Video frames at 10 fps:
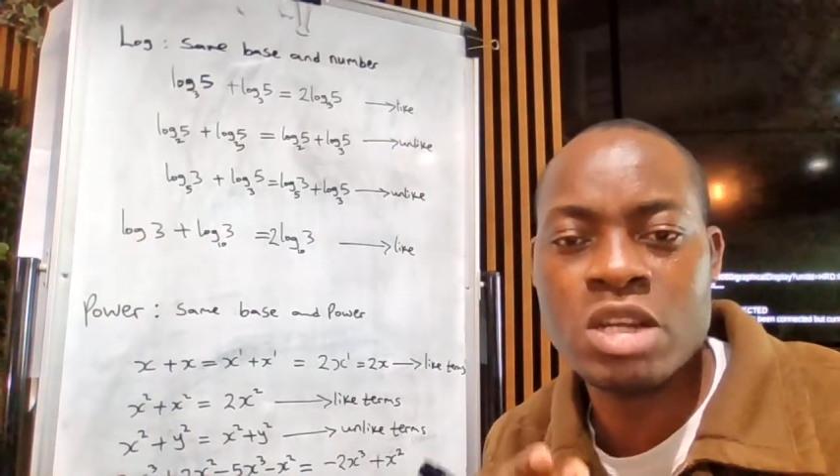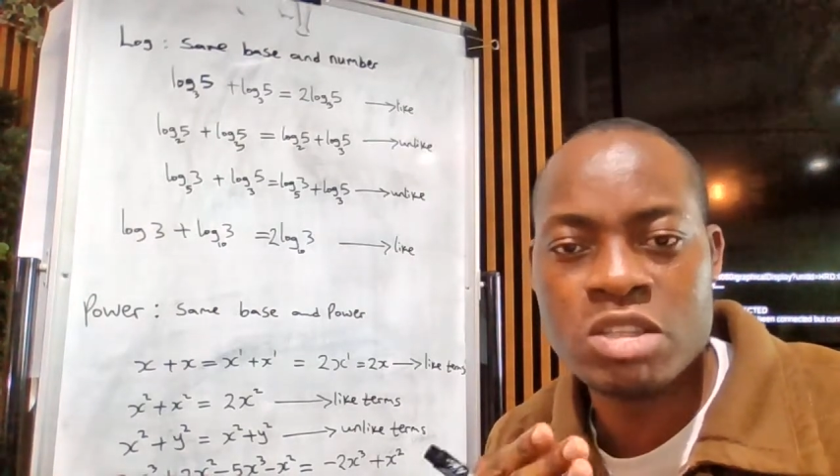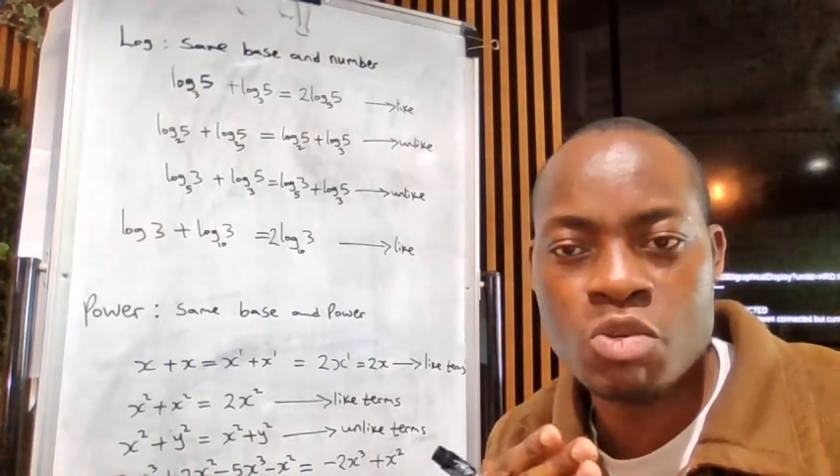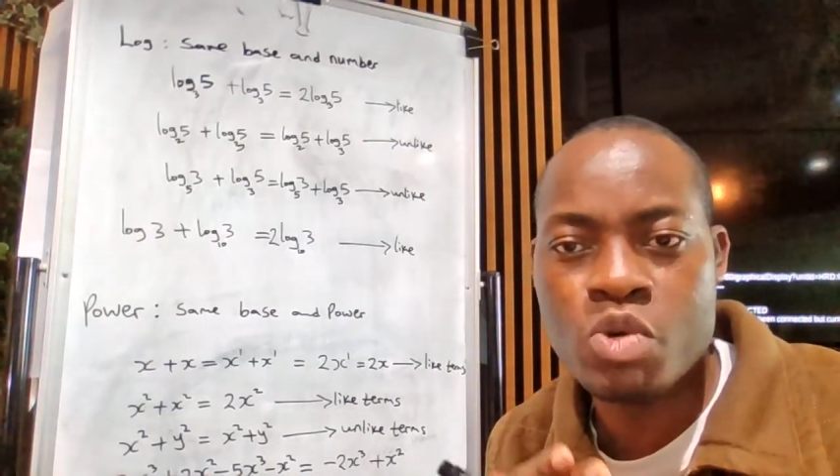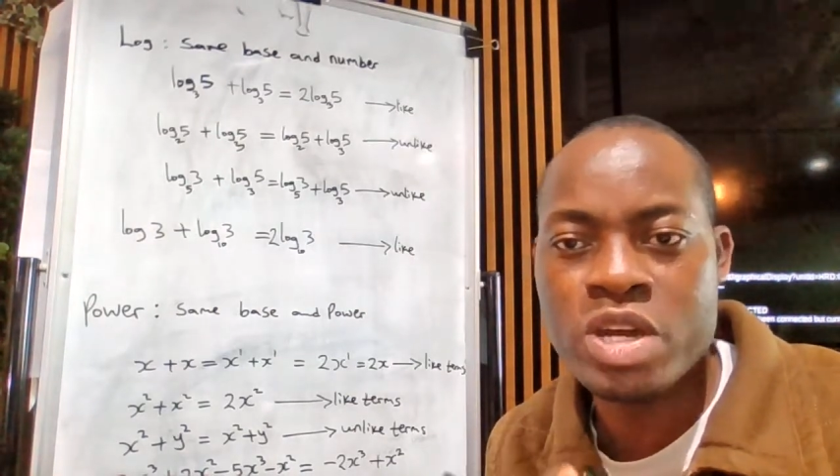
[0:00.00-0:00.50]
there
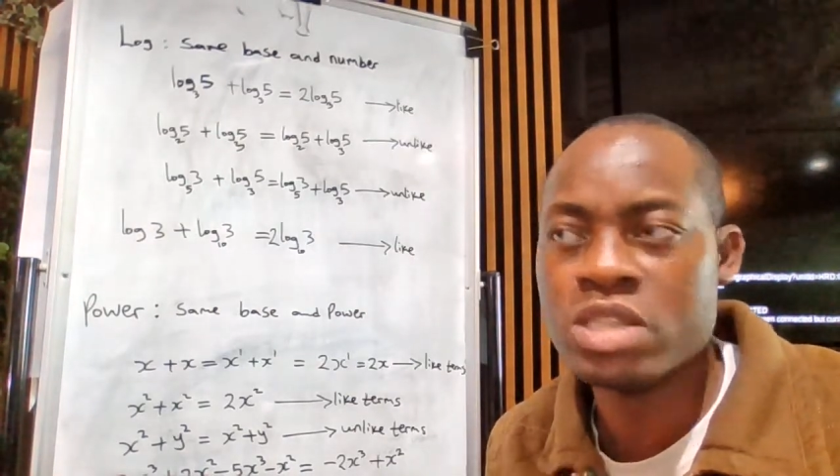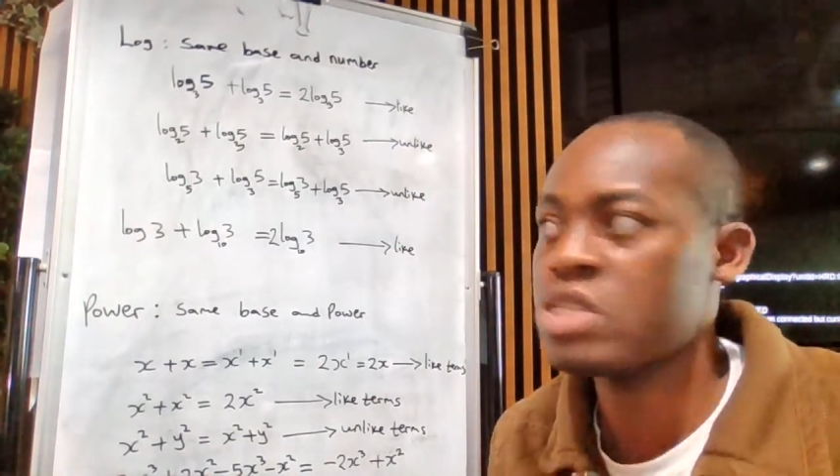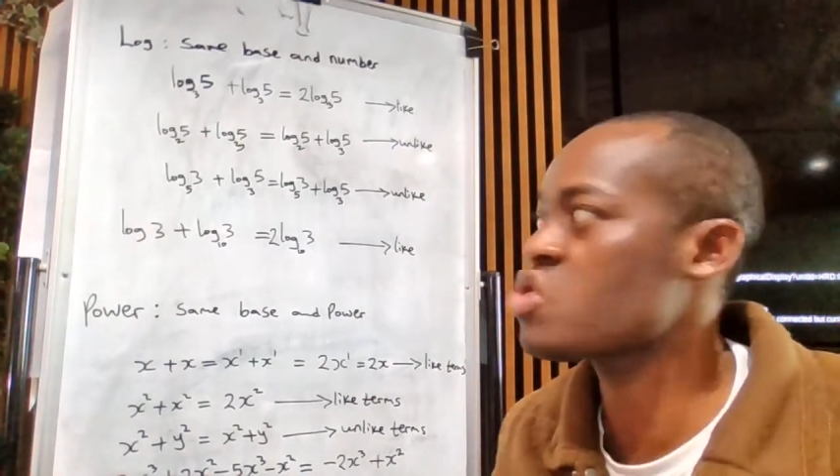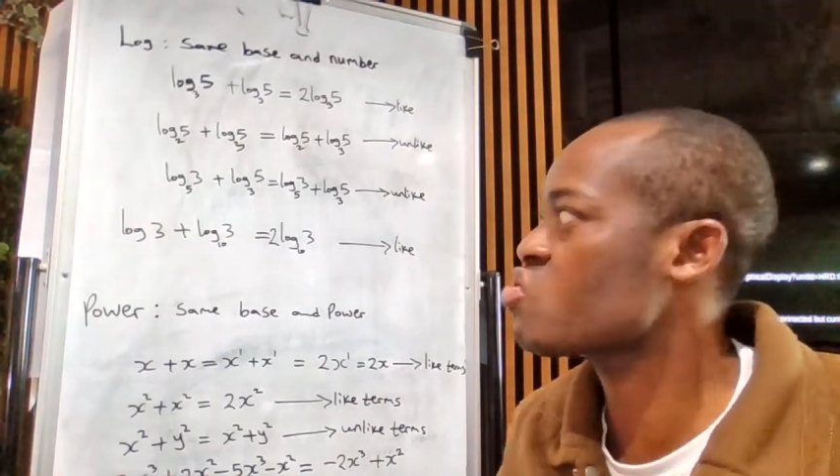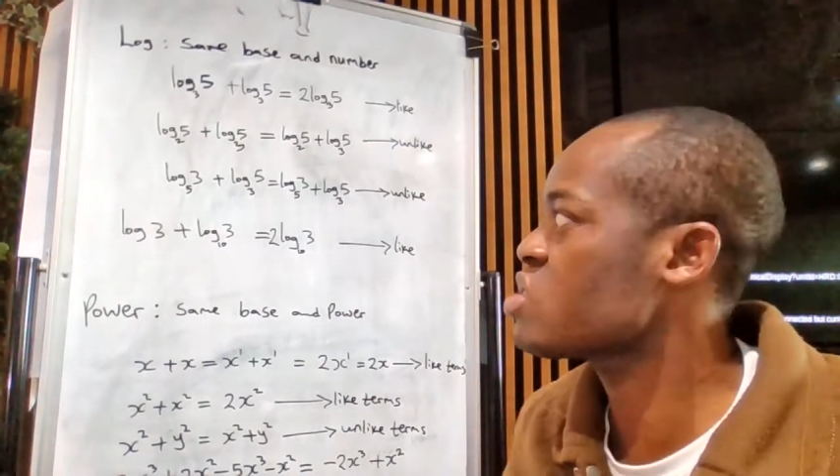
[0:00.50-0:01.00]
is a way
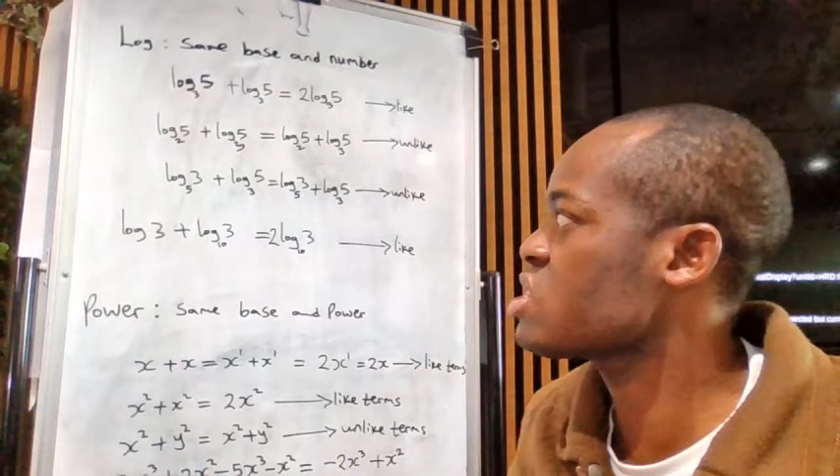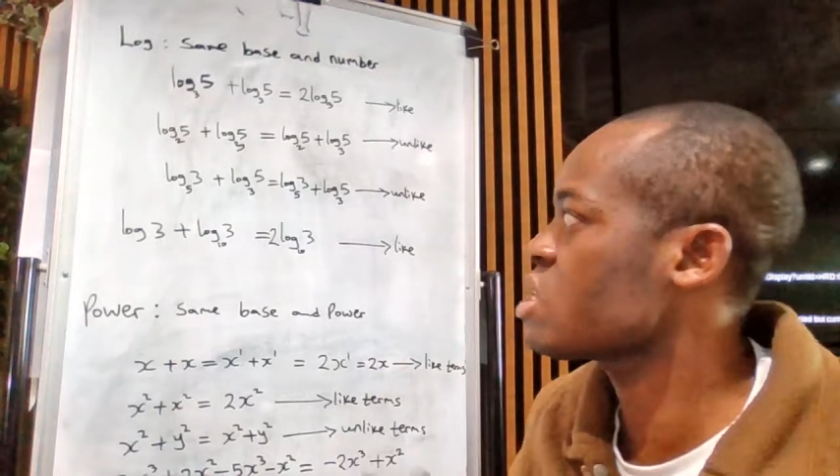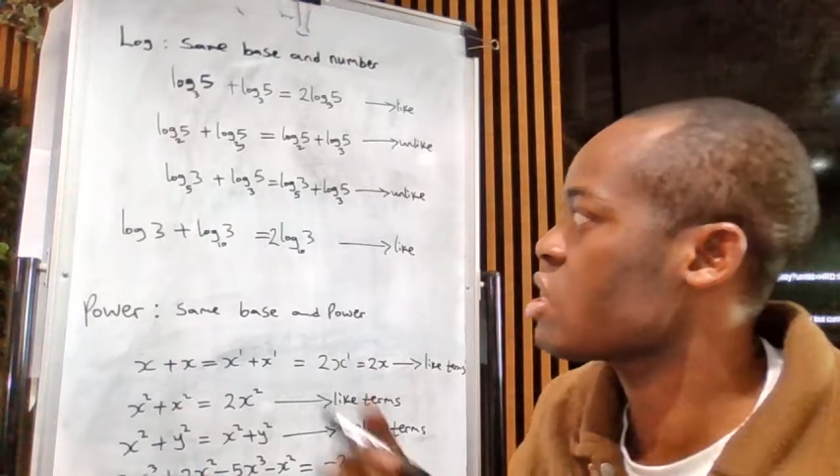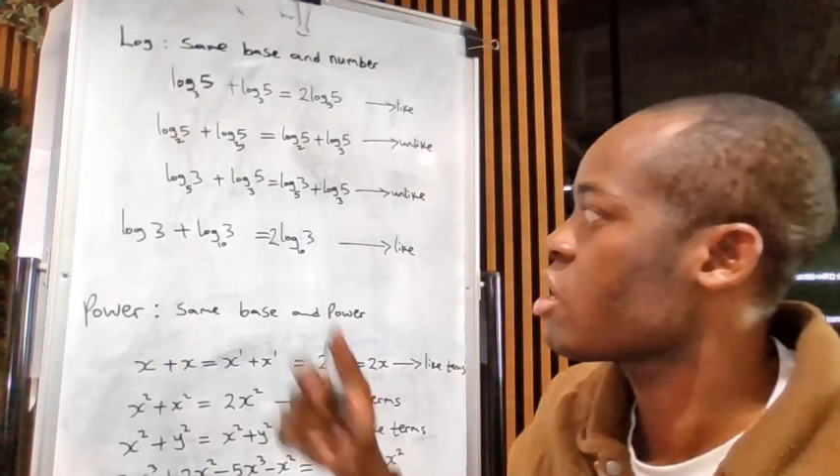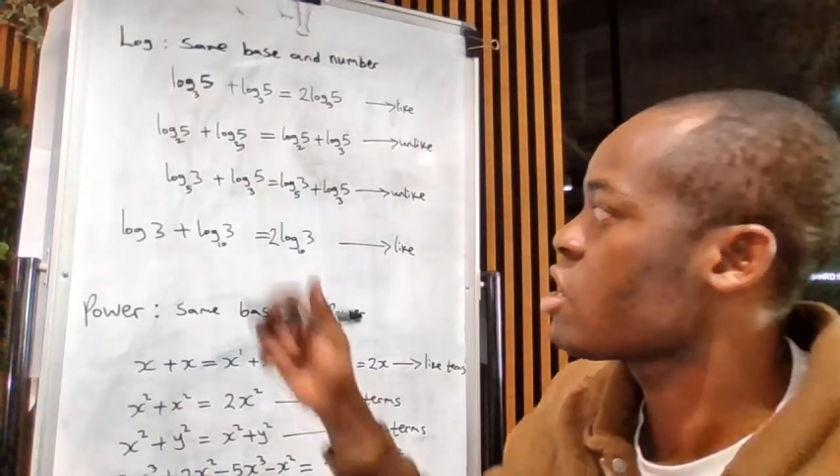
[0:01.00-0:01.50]
it is written.